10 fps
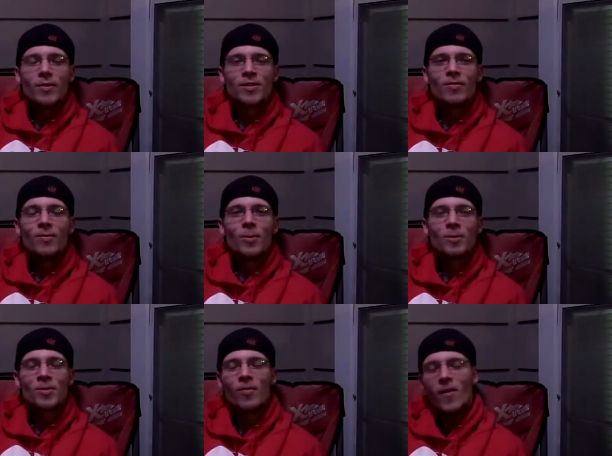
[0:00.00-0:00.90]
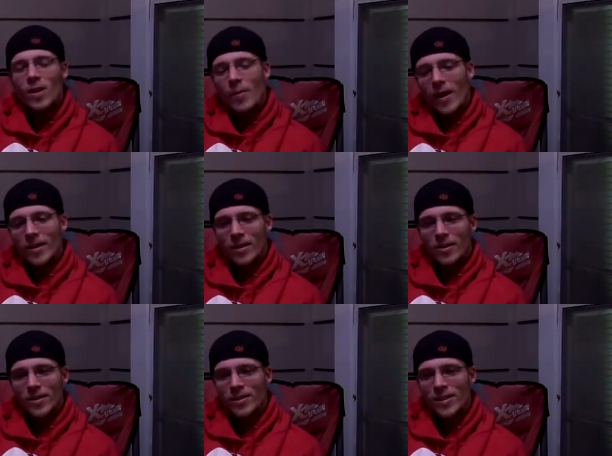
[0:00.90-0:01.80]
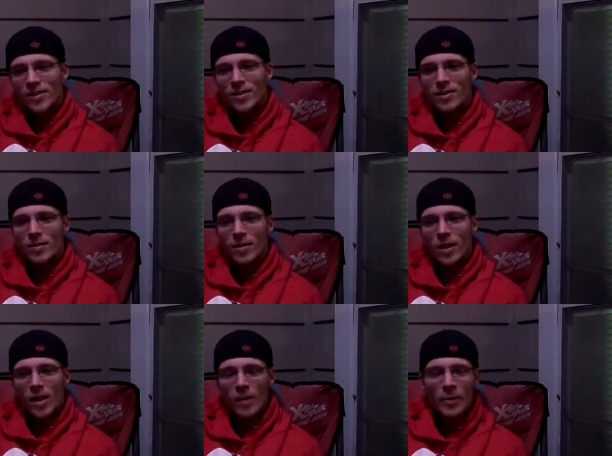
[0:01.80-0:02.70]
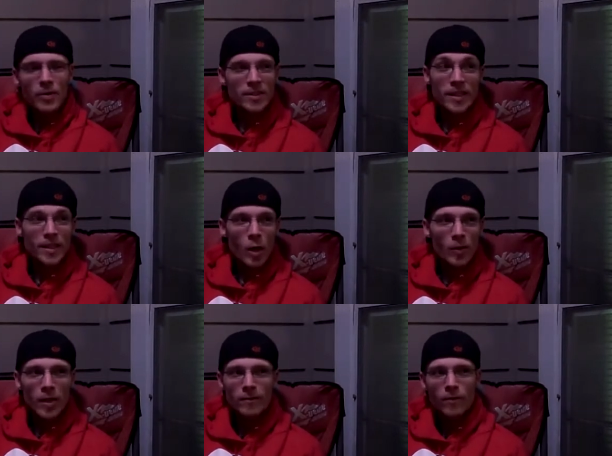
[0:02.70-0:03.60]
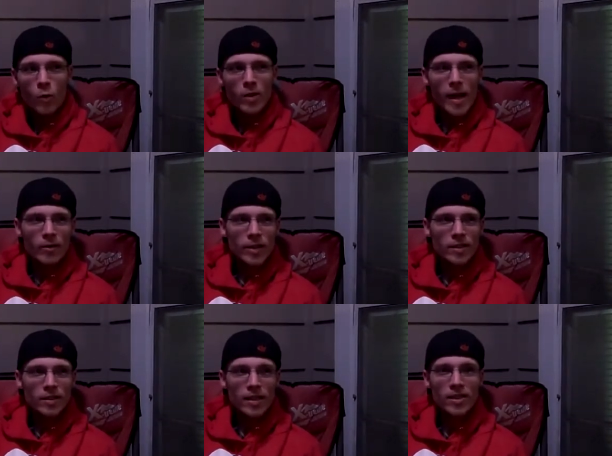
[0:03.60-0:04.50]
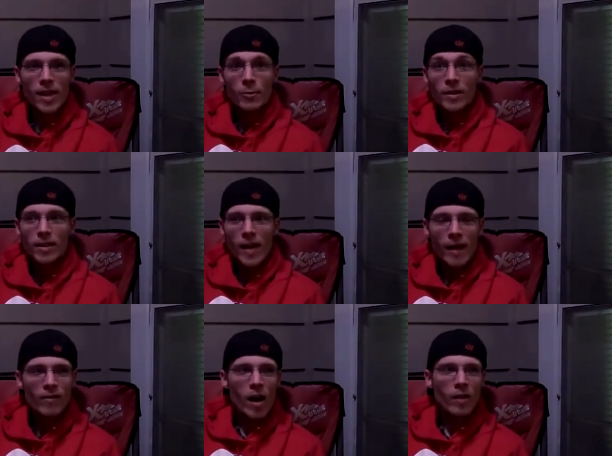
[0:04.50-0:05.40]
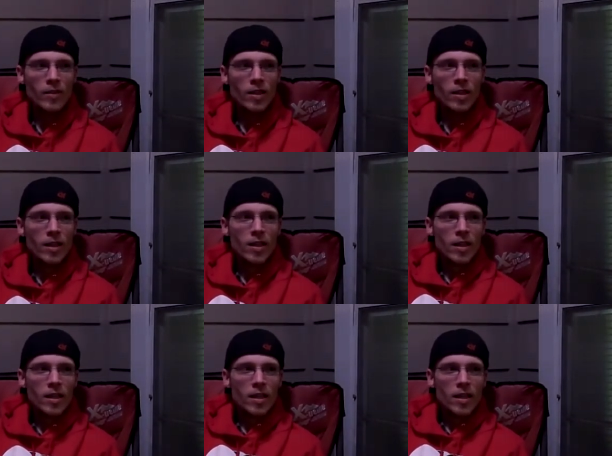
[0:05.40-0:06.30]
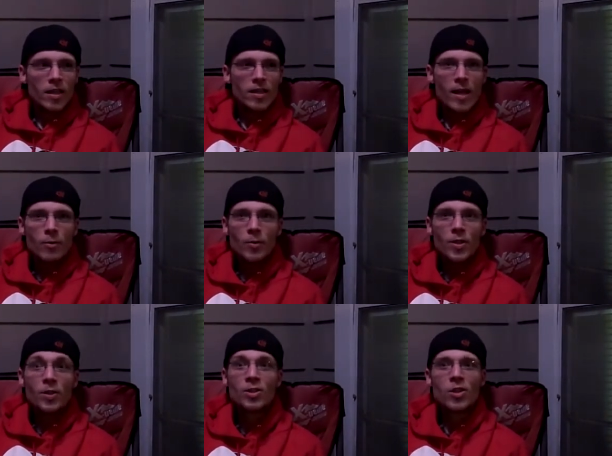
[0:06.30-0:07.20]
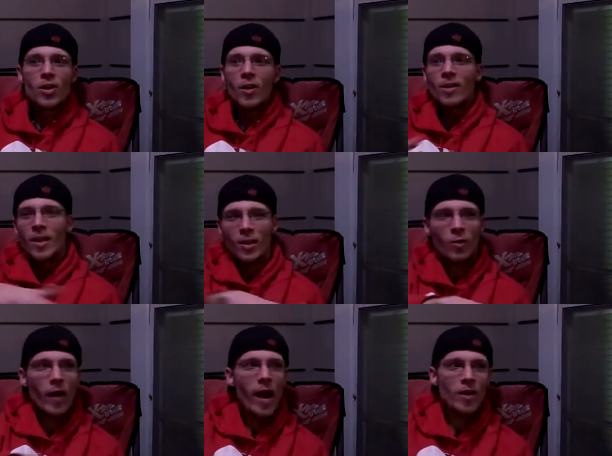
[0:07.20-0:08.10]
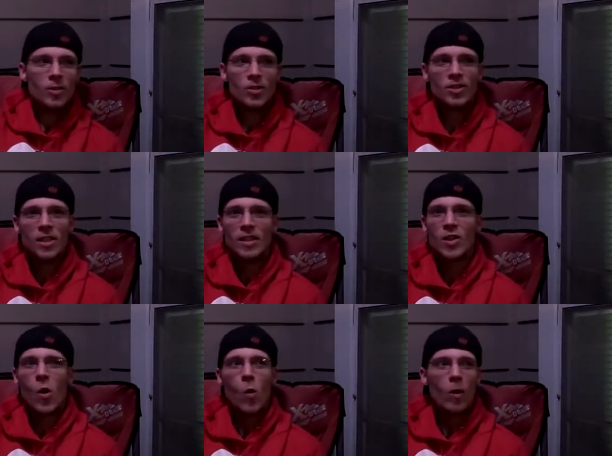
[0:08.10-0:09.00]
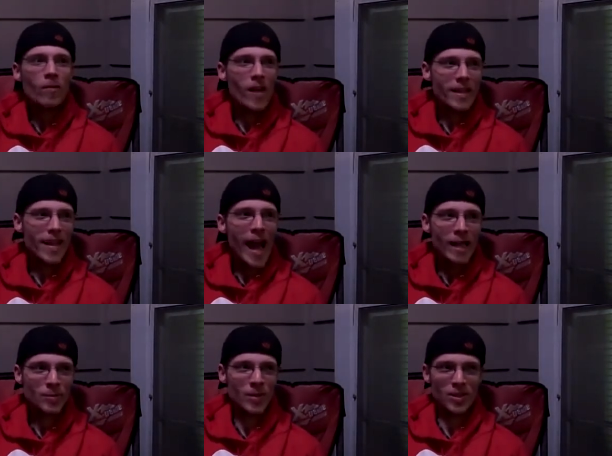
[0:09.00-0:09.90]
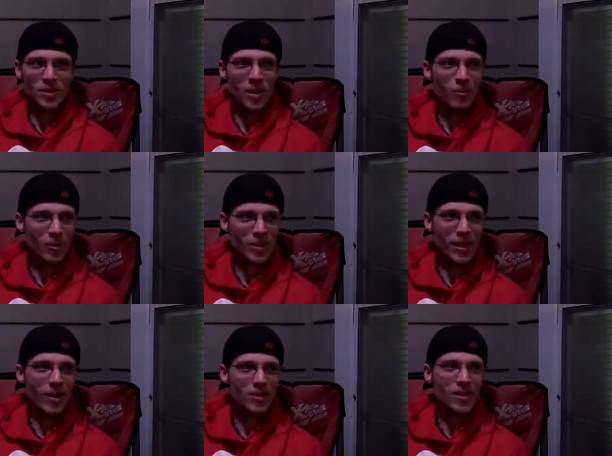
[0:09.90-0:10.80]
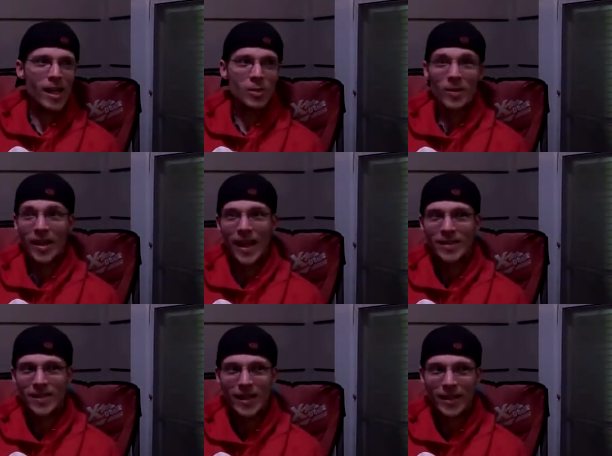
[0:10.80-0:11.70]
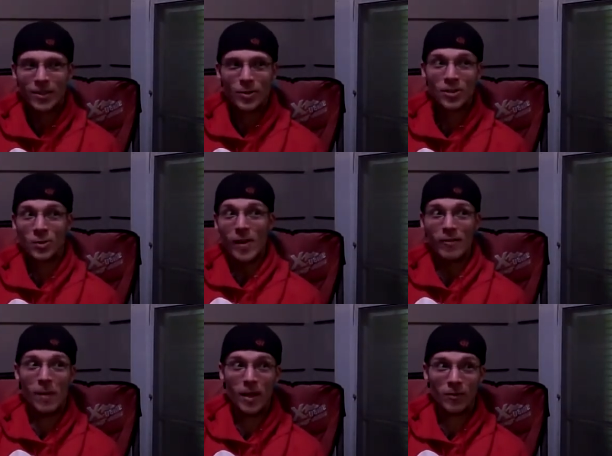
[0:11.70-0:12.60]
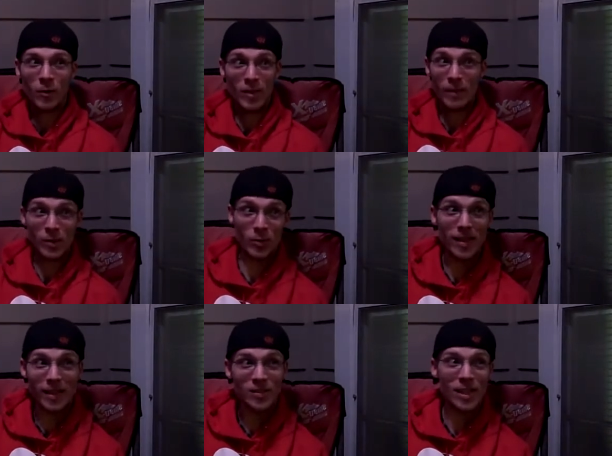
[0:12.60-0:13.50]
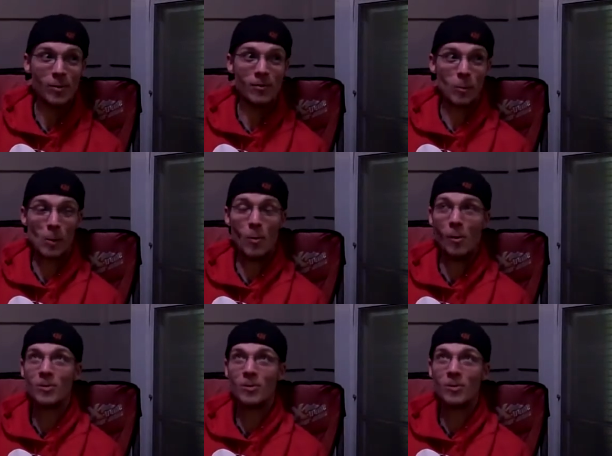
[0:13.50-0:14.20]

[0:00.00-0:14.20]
it was what was funny about it though is since a lot of people didn't go there for that reason they just get, went there to have coffee they you just look on in the crowd and you just see these horrified gasps at the stuff we're saying on stage, but they can't say anything to us because we have a microphone, and that means we're allowed to say whatever we